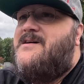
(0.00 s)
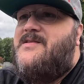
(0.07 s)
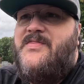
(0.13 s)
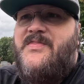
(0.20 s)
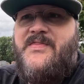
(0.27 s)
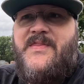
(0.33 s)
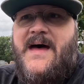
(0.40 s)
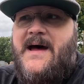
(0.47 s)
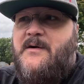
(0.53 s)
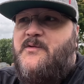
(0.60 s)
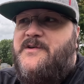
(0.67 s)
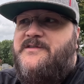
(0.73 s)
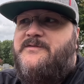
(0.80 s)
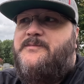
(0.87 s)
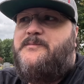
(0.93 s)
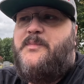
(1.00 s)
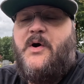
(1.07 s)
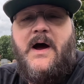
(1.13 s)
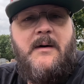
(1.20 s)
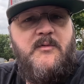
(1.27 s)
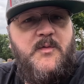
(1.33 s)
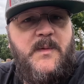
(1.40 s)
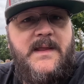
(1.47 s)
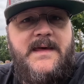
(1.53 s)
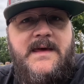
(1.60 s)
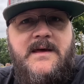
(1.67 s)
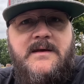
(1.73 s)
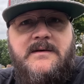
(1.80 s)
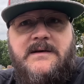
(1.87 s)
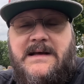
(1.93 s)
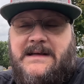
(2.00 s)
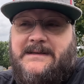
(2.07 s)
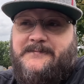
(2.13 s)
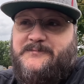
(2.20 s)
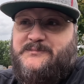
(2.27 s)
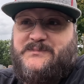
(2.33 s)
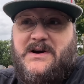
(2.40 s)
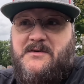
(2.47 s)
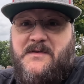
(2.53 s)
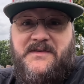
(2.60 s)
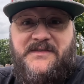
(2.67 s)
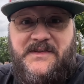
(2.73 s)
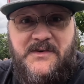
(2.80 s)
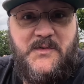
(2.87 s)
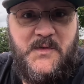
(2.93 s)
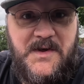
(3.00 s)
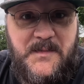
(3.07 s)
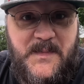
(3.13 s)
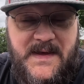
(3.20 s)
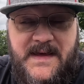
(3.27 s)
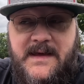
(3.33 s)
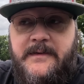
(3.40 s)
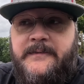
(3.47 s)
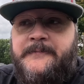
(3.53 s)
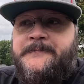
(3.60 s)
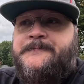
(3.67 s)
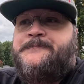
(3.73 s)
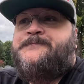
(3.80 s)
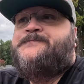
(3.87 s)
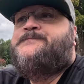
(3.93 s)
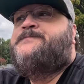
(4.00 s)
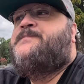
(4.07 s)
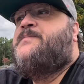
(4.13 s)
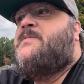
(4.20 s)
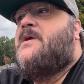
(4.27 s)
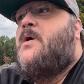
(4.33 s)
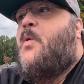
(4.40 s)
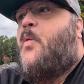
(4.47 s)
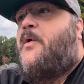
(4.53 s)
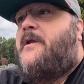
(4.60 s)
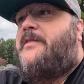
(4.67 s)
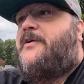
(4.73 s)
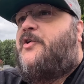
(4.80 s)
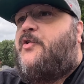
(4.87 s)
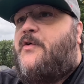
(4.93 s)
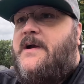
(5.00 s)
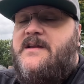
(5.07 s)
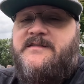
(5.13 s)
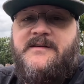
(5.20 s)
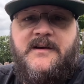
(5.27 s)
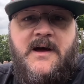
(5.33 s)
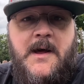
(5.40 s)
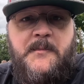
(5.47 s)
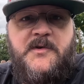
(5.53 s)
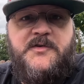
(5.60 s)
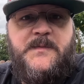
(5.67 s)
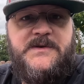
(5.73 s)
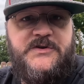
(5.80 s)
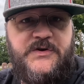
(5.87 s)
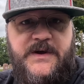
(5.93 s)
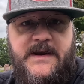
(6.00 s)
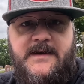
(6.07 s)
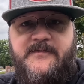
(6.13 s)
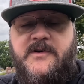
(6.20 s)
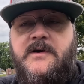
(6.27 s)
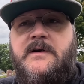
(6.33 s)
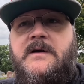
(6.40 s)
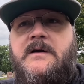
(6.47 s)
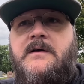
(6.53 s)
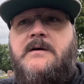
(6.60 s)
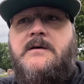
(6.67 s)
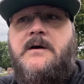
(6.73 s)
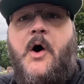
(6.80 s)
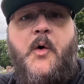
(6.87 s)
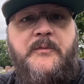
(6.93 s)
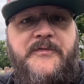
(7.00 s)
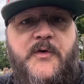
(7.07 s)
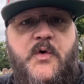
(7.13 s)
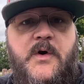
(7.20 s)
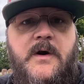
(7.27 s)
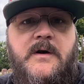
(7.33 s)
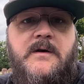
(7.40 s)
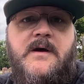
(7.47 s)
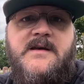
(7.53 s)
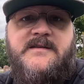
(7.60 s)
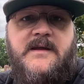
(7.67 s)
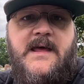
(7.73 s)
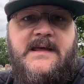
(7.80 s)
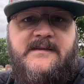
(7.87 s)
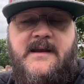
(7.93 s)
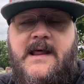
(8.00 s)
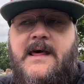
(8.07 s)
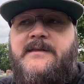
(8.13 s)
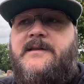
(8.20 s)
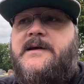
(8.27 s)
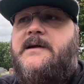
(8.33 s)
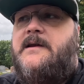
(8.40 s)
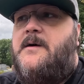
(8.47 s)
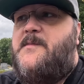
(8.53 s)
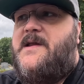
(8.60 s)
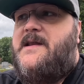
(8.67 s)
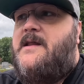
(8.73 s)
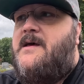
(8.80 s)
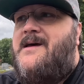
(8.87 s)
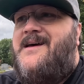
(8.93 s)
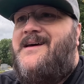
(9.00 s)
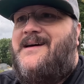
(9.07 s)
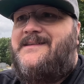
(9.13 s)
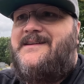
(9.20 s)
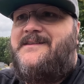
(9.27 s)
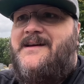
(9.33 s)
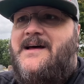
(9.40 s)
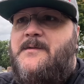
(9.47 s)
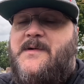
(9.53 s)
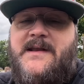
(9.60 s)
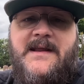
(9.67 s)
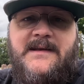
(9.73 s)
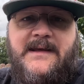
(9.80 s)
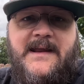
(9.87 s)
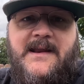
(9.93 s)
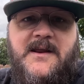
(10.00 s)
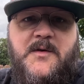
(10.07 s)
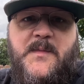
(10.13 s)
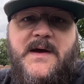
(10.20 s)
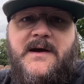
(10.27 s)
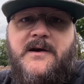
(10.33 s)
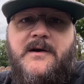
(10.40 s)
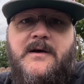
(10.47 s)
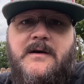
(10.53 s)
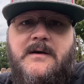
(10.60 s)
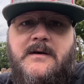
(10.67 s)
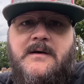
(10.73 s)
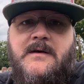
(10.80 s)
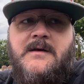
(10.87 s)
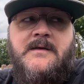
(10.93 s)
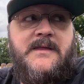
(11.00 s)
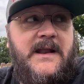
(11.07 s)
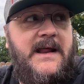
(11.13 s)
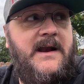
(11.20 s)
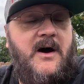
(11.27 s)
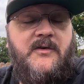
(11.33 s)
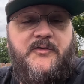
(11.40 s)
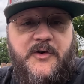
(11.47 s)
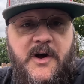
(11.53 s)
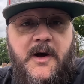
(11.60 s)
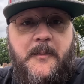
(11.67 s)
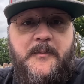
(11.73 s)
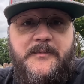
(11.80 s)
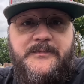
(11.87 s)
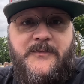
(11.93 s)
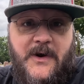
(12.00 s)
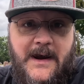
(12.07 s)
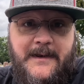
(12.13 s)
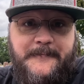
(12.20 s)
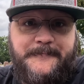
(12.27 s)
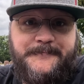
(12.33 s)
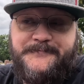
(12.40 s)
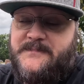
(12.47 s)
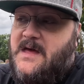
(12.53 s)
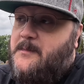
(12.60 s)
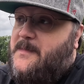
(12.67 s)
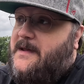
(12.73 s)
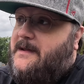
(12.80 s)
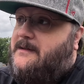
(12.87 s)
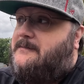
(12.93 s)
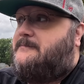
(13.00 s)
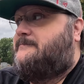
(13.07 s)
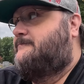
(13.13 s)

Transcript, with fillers: that was probably and probably still would be one of the greatest accomplishments you could ever hope for as, a, as an athlete. I mean, at the time, it didn't get any bigger than Adolph Rupp, right? I mean,